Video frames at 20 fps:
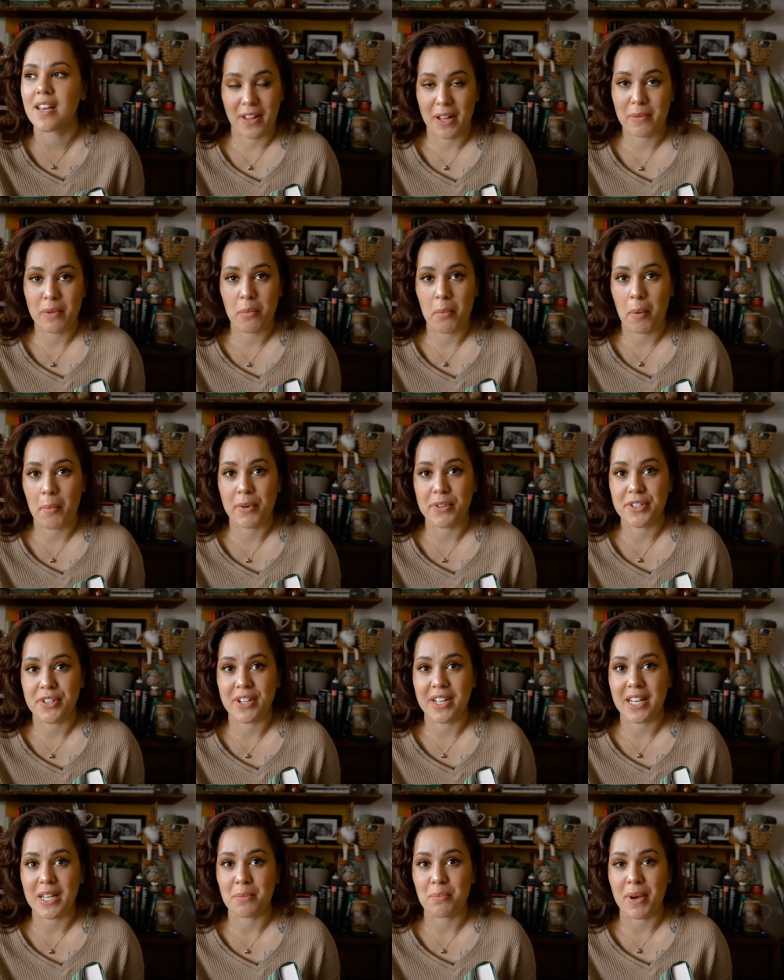Family members are
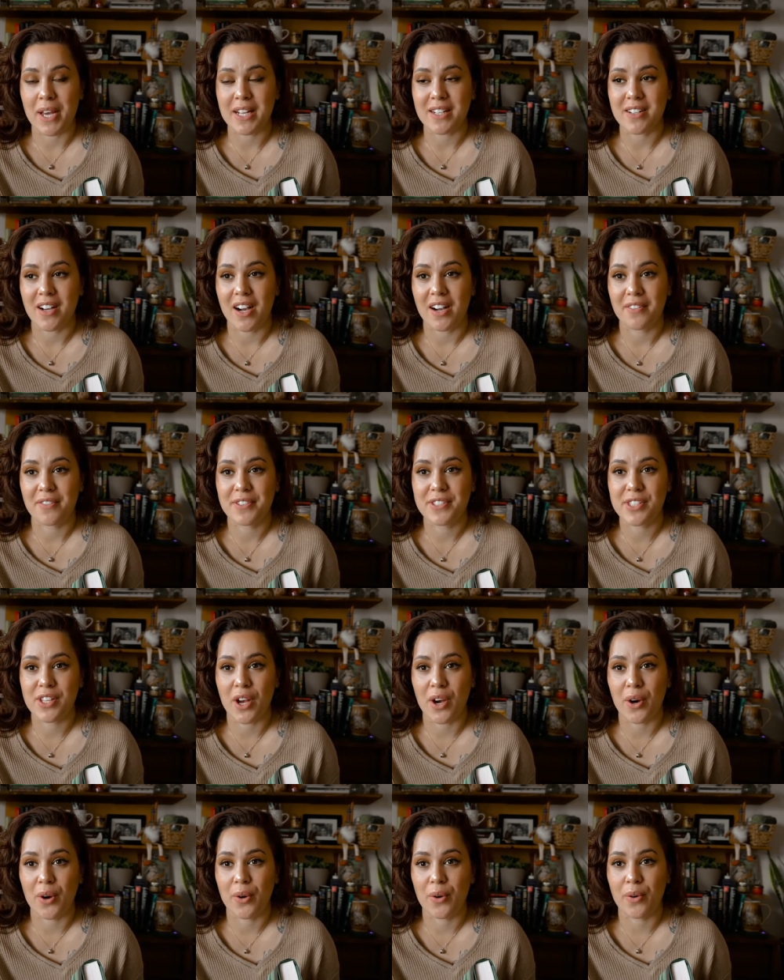getting picked off.
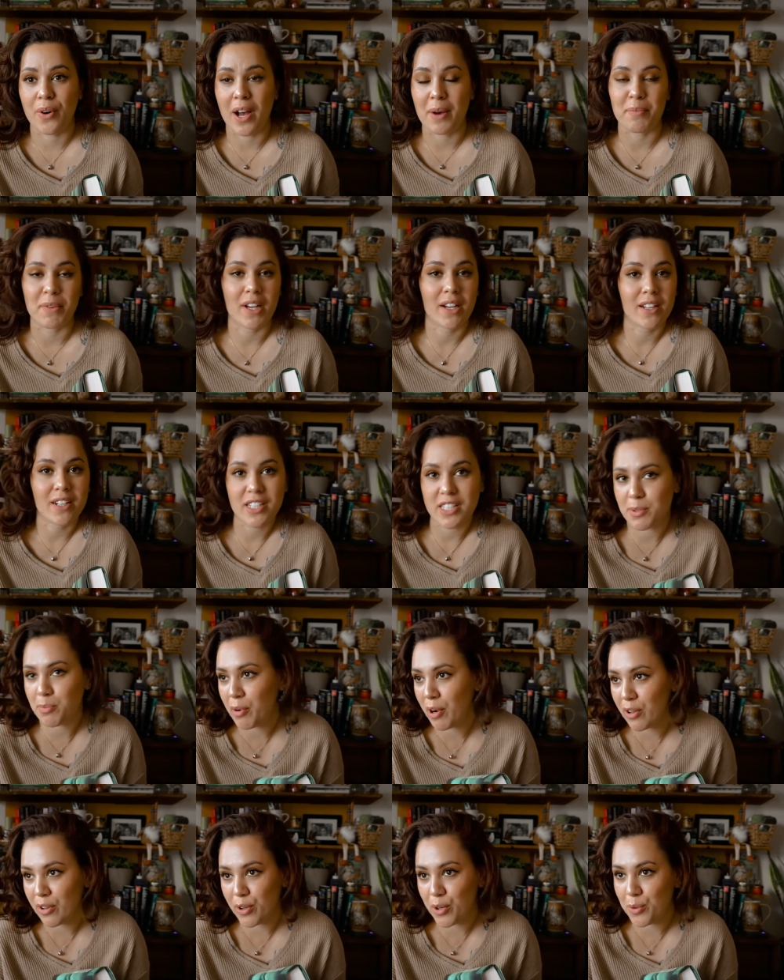So I'm not gonna
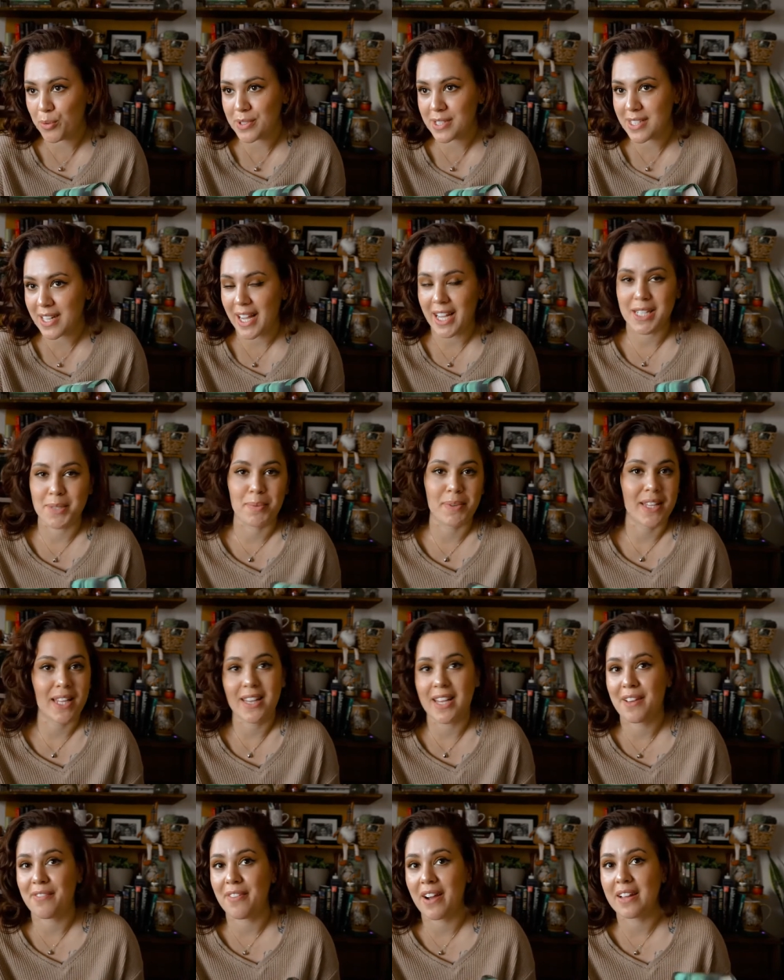spoil who was next, but then
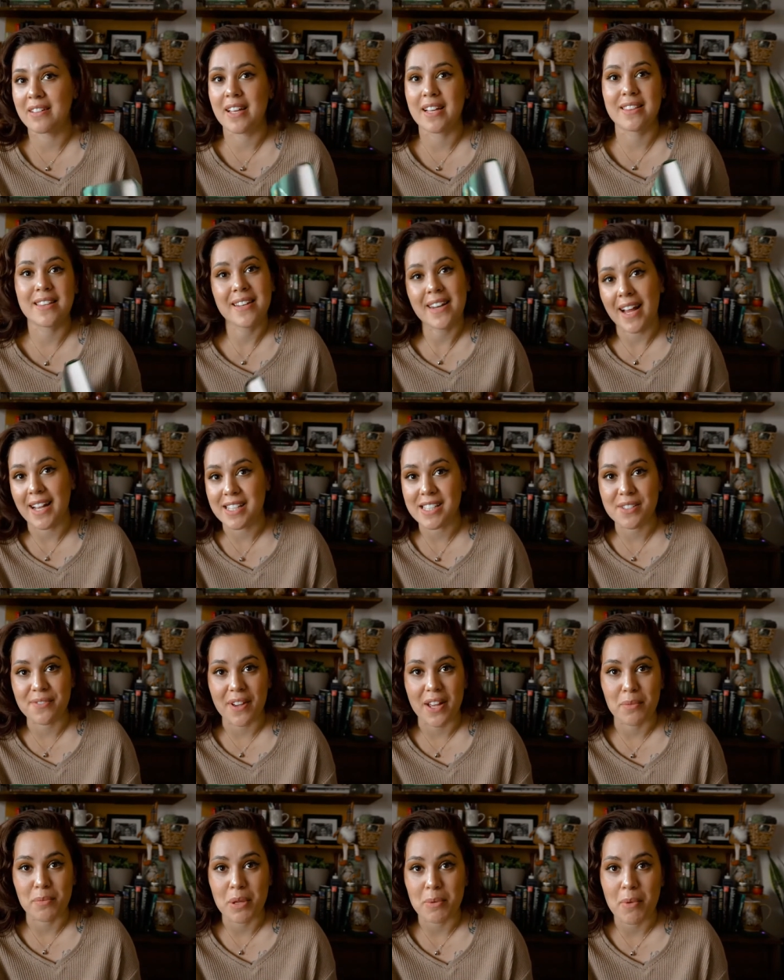they find like the next
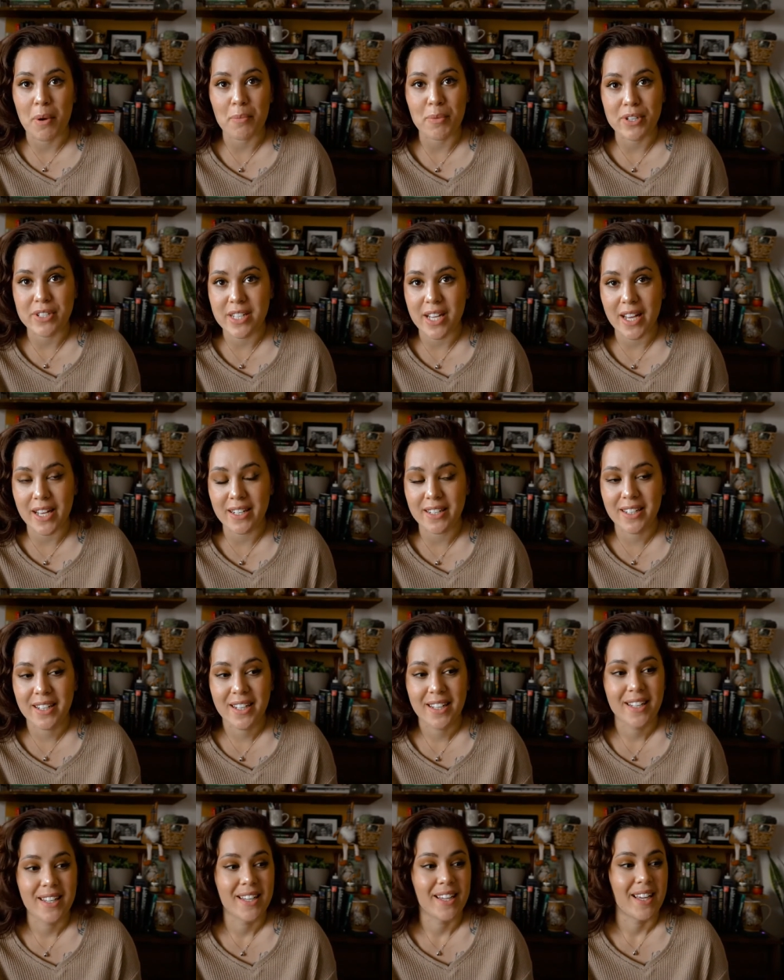family member dead.
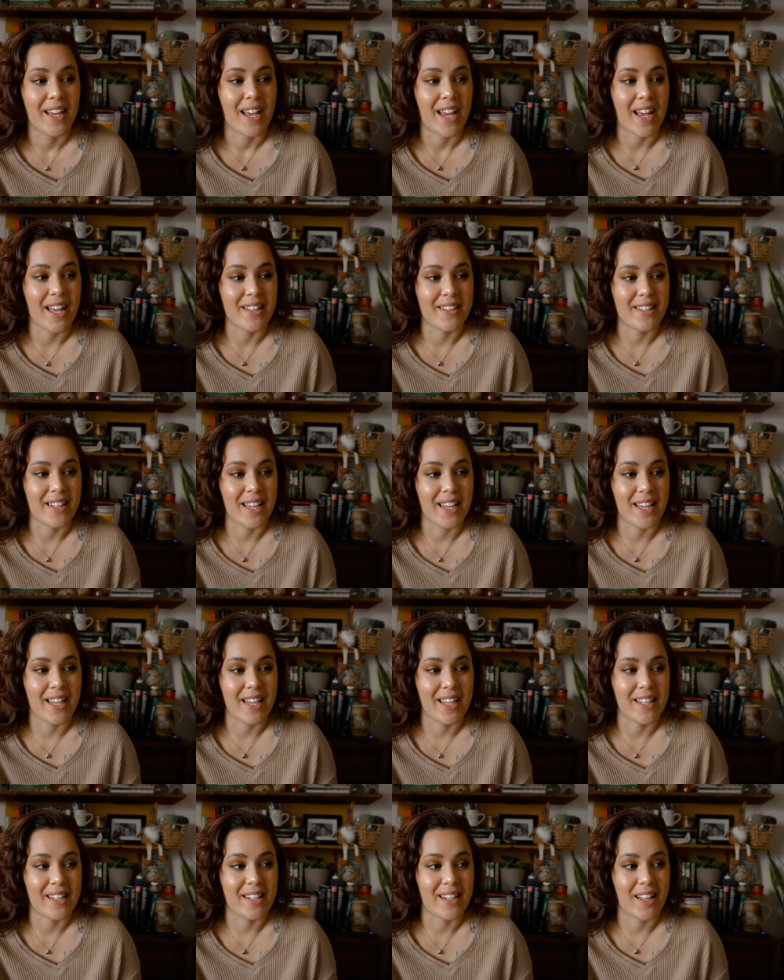And
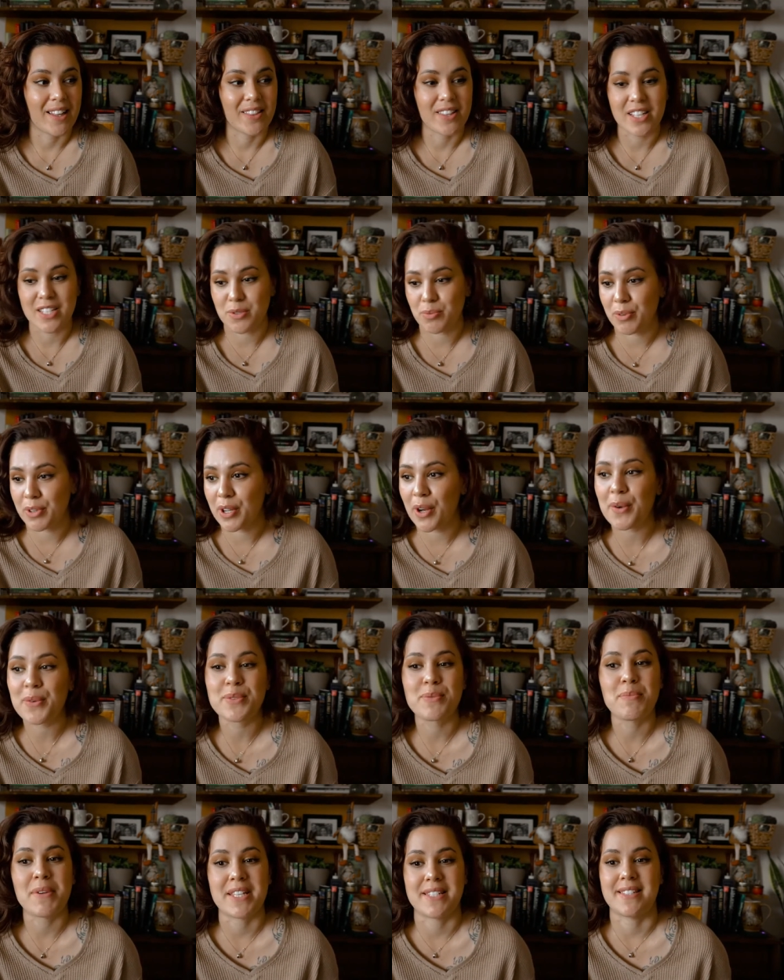then this one
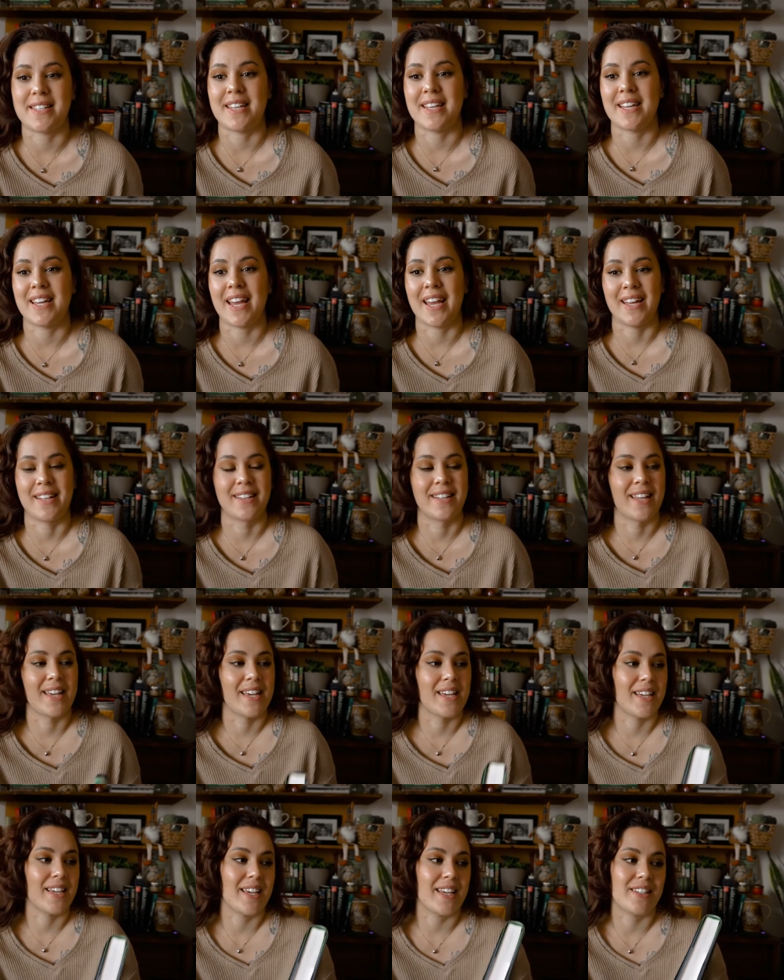goes missing and
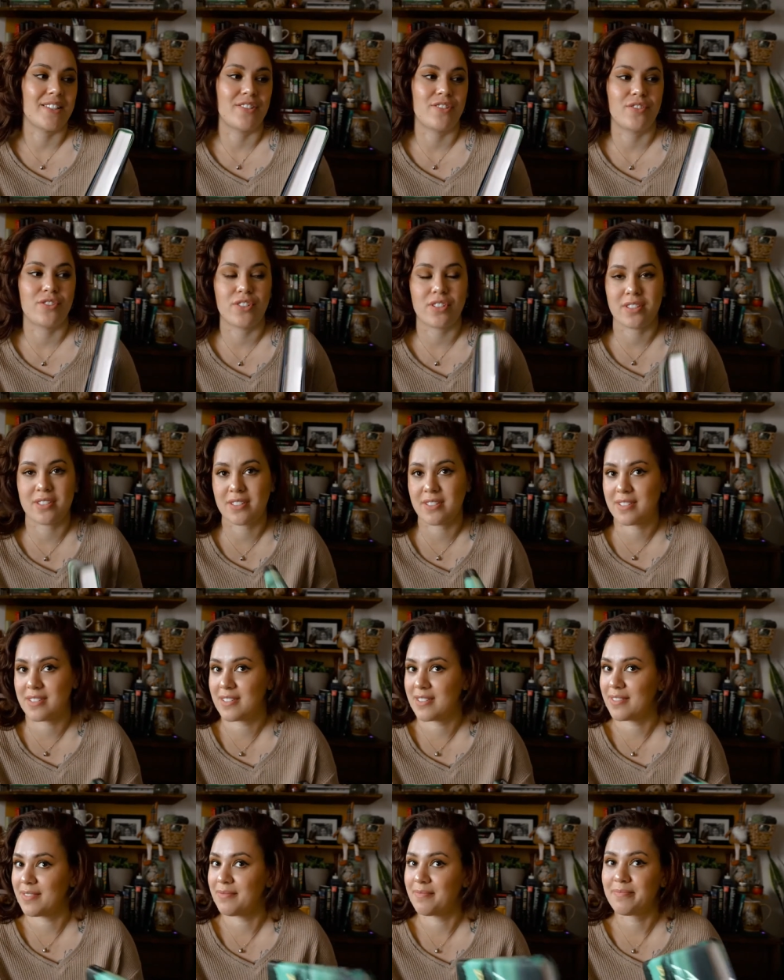like it's
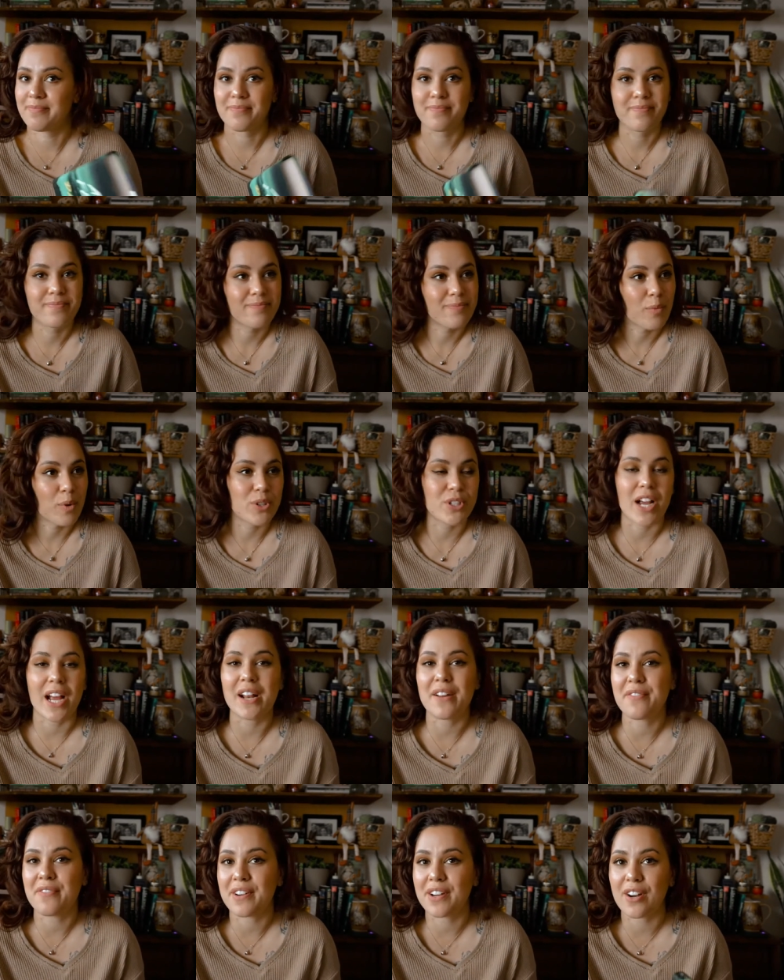just we're
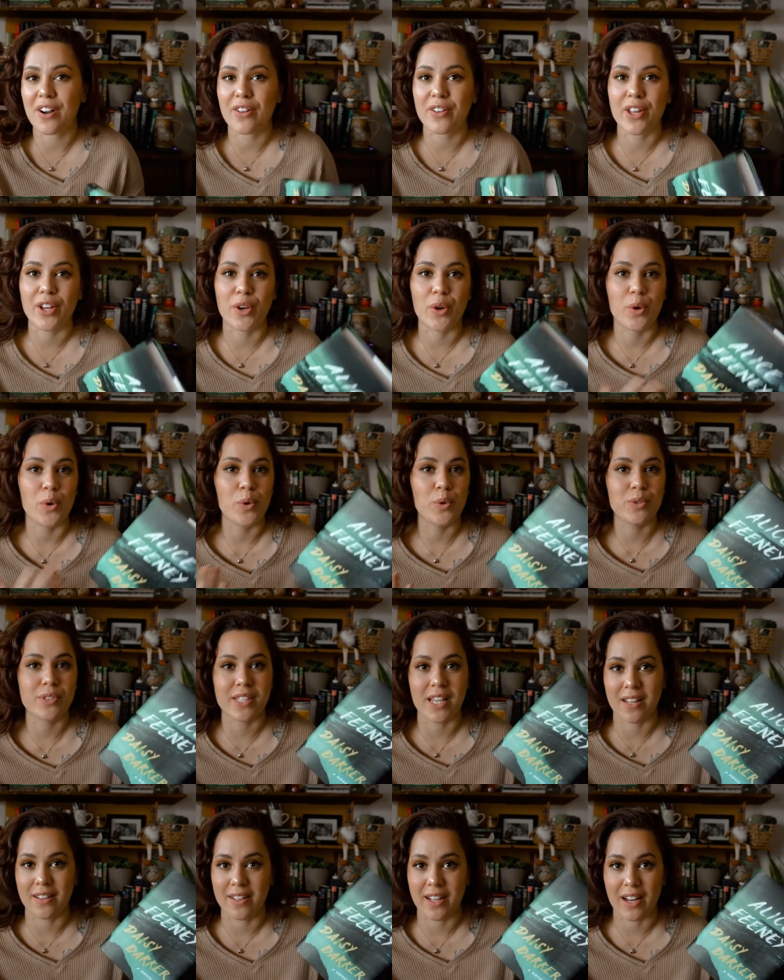trying to figure out like who's
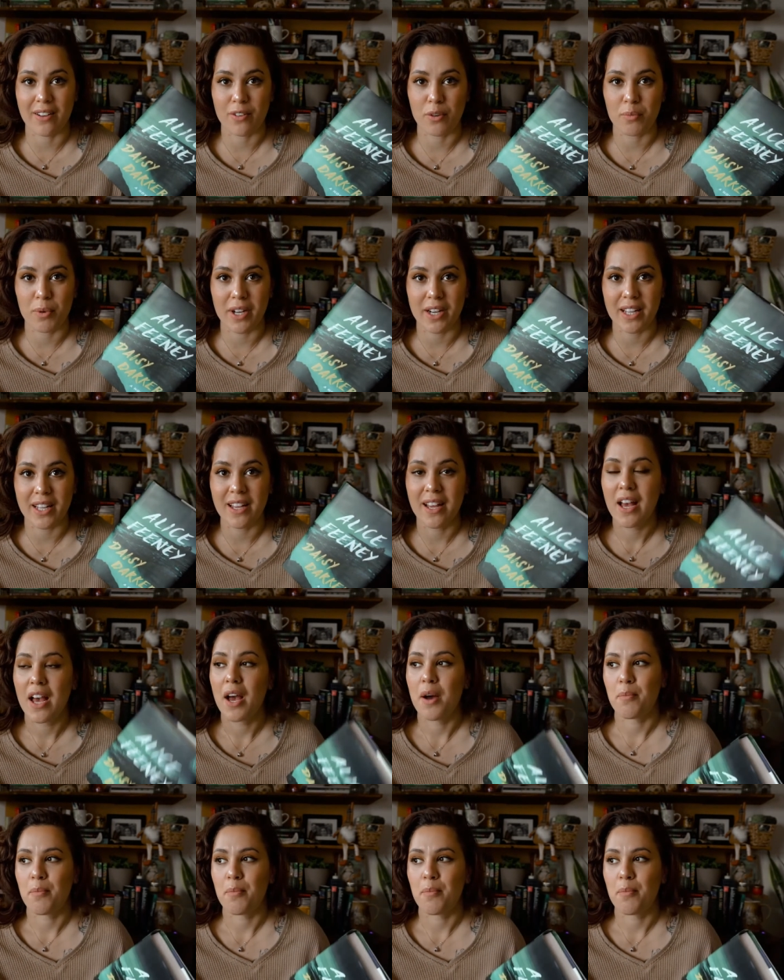killing everybody.